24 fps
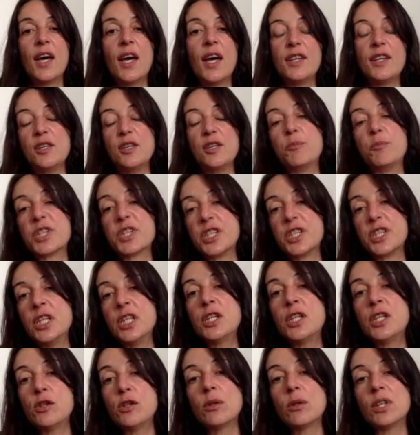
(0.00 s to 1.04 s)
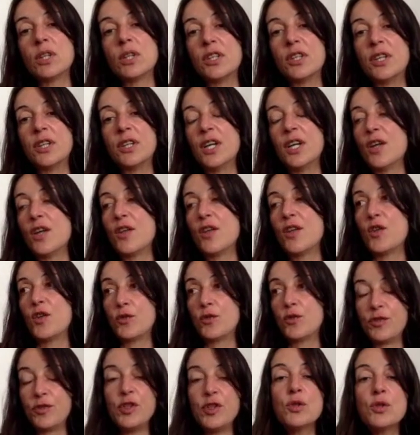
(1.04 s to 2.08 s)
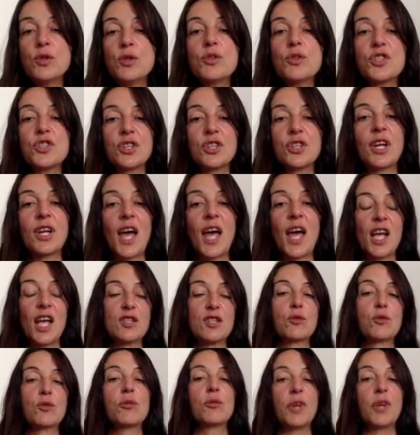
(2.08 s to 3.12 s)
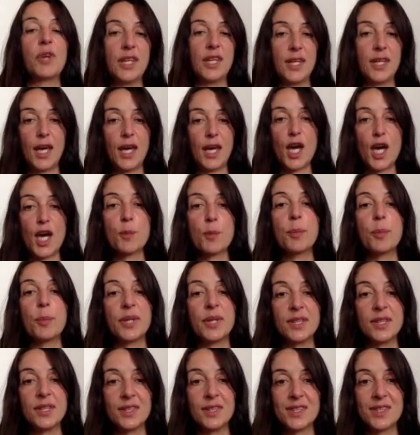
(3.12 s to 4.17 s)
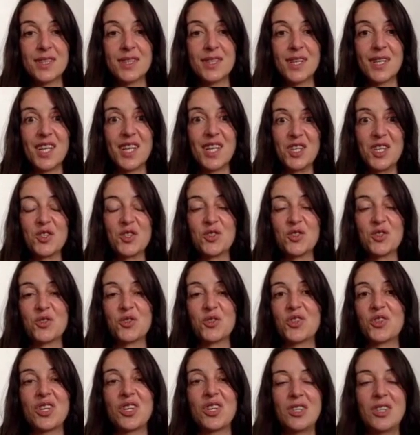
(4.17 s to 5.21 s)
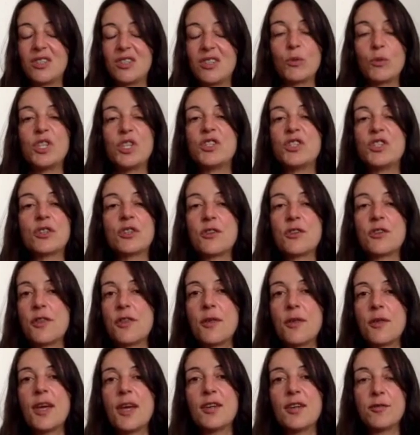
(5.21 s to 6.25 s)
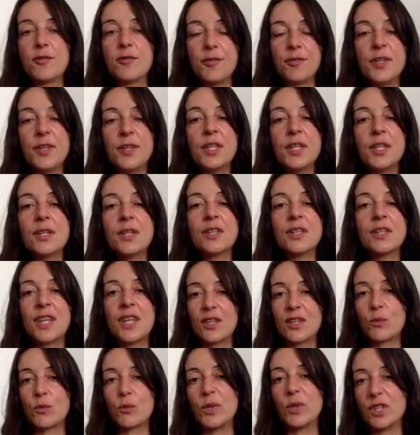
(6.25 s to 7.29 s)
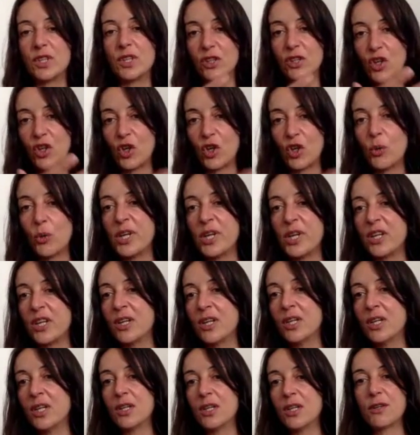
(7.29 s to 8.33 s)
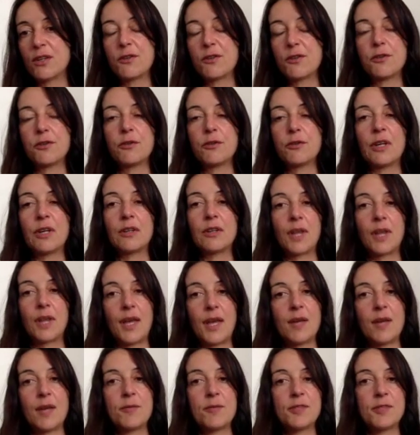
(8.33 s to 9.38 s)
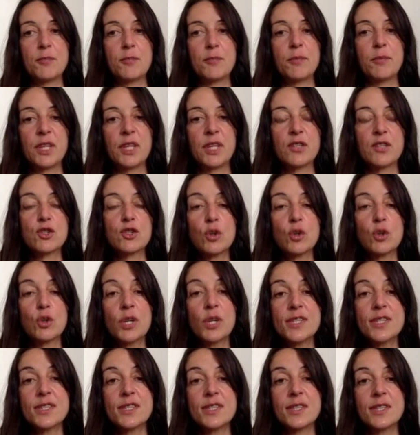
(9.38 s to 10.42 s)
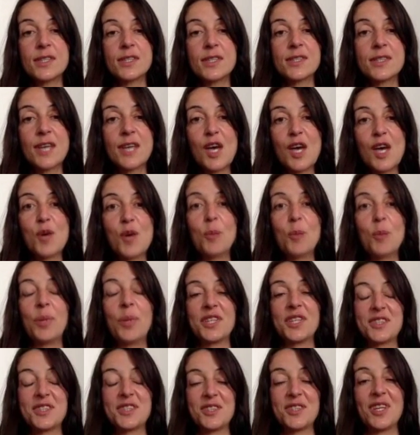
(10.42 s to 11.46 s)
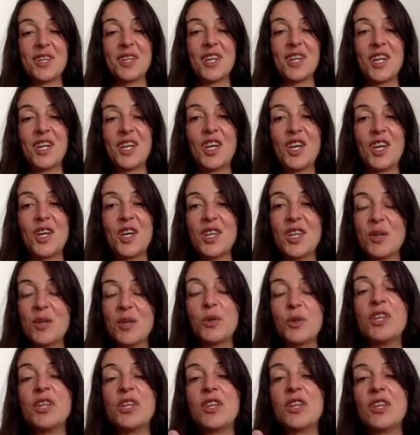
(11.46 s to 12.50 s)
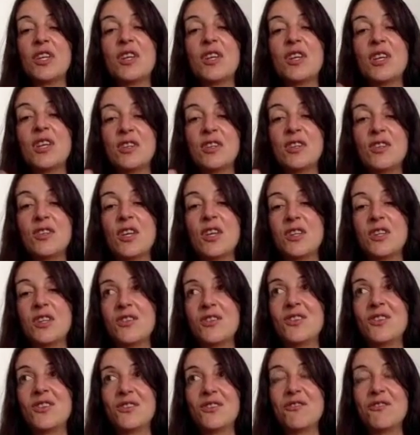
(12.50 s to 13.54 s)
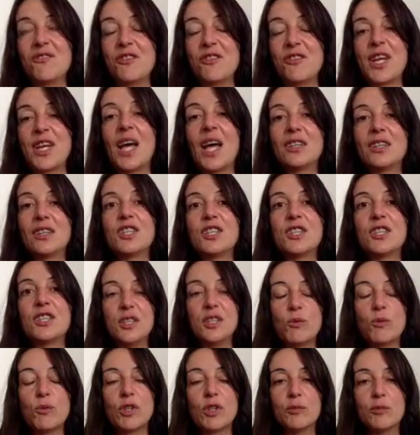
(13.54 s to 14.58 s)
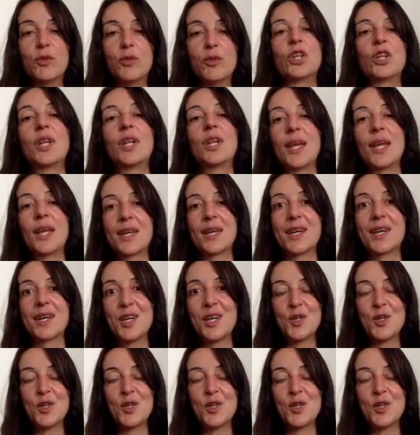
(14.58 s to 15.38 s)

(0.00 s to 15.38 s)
And in particular, the future has already happened. We just feel that we are going through our lives and make choices, but in reality, we're more like